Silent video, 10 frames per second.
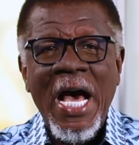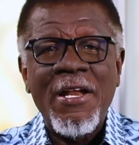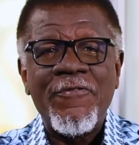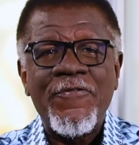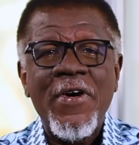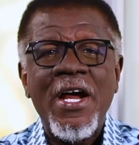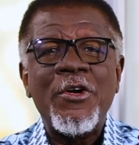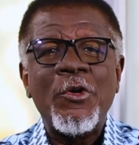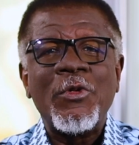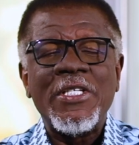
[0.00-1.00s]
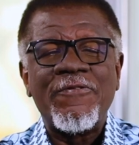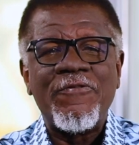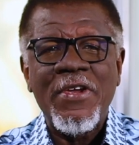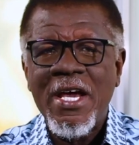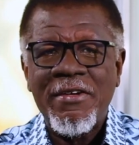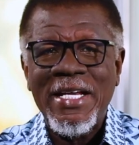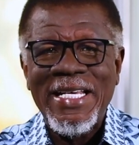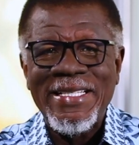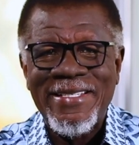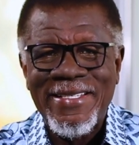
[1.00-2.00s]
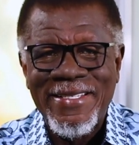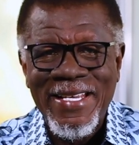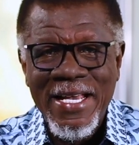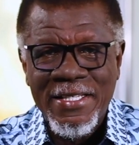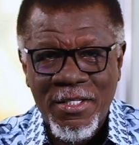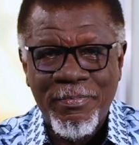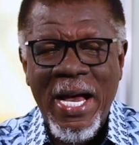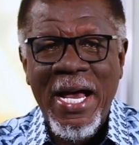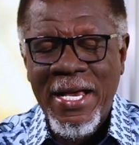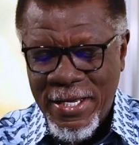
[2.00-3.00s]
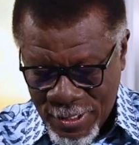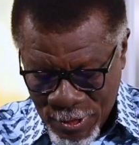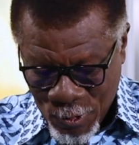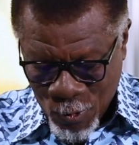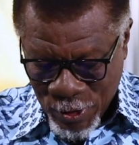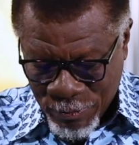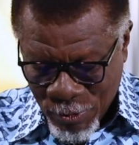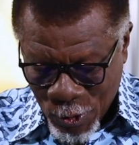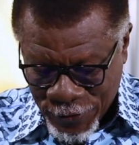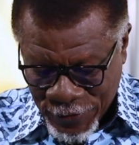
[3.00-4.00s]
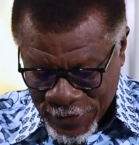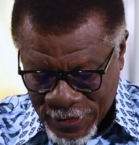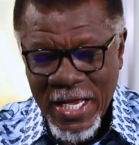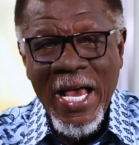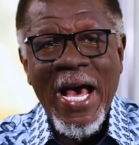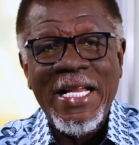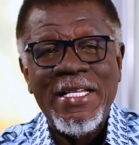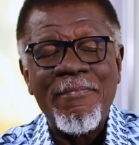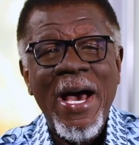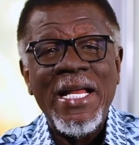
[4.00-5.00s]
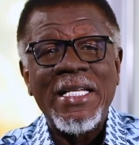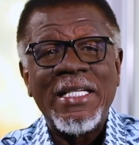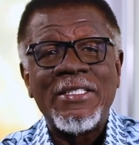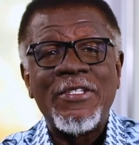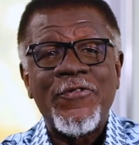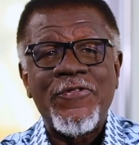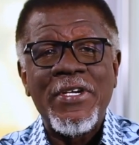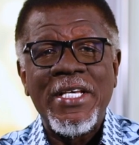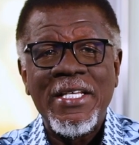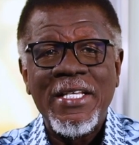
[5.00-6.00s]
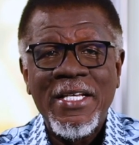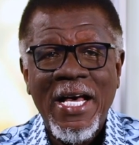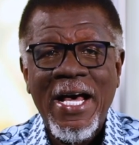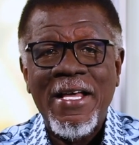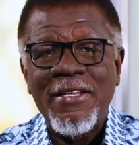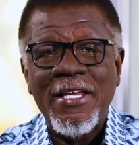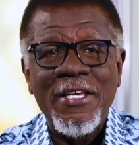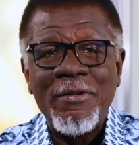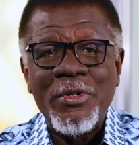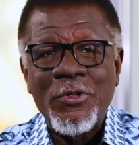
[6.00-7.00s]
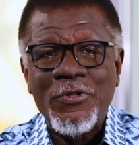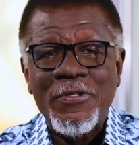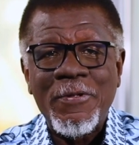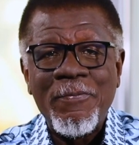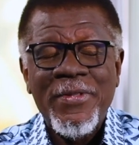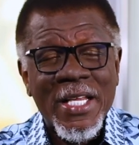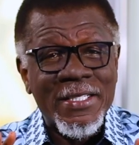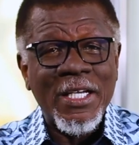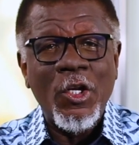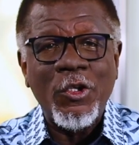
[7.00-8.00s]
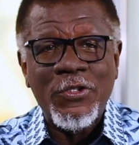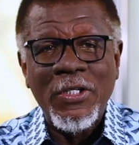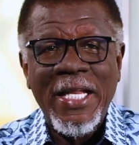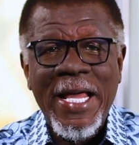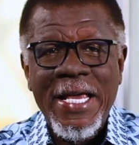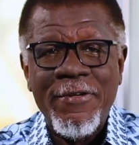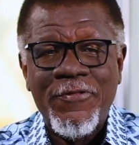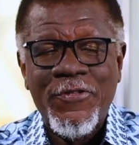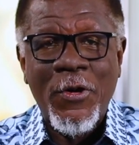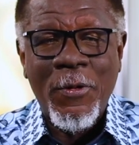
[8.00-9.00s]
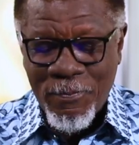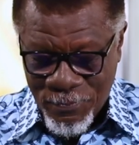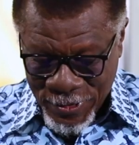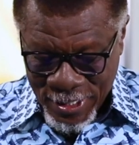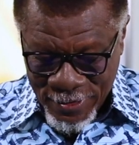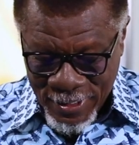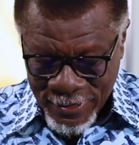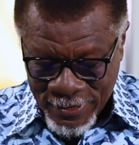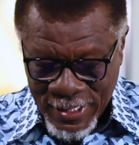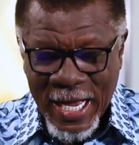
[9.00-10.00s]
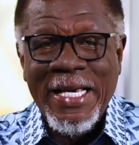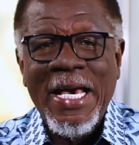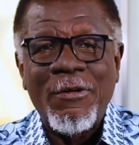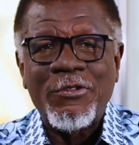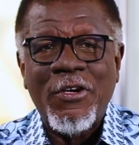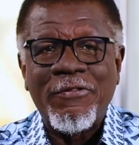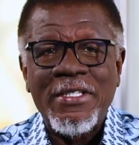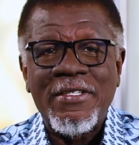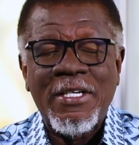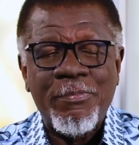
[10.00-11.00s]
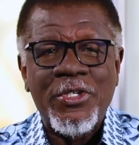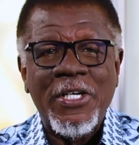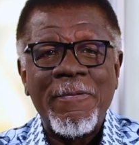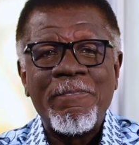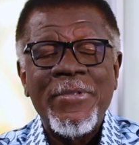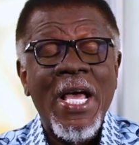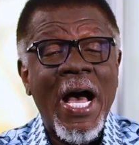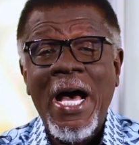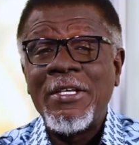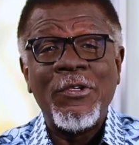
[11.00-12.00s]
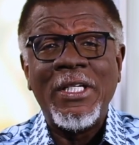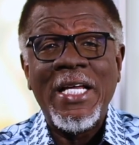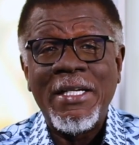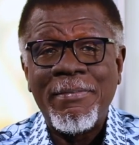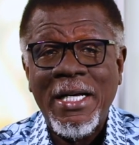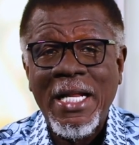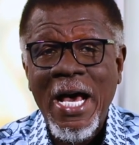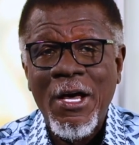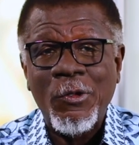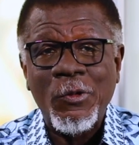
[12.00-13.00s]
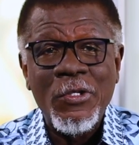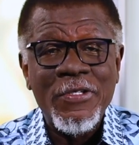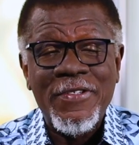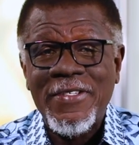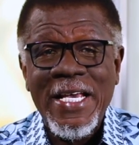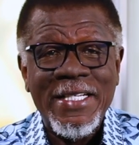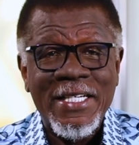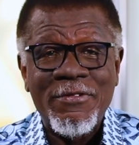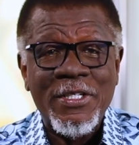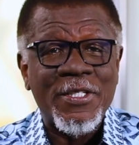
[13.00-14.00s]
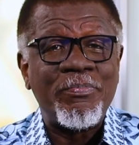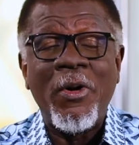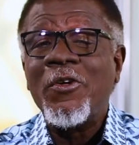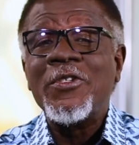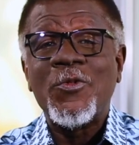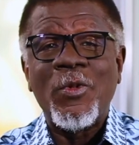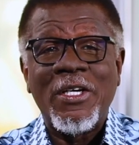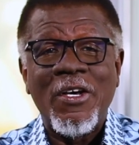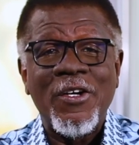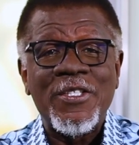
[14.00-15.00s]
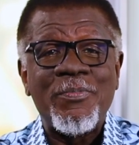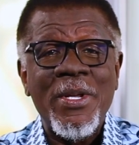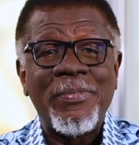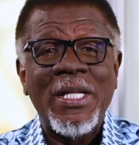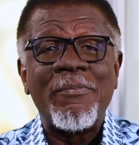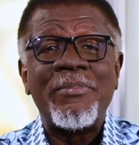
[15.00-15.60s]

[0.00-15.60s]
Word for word: And Pharaoh was very incensed by what Moses had demanded to free the Hebrews. There's a lot to learn from this account of the scripture. You learn about how Satan responds when God's people are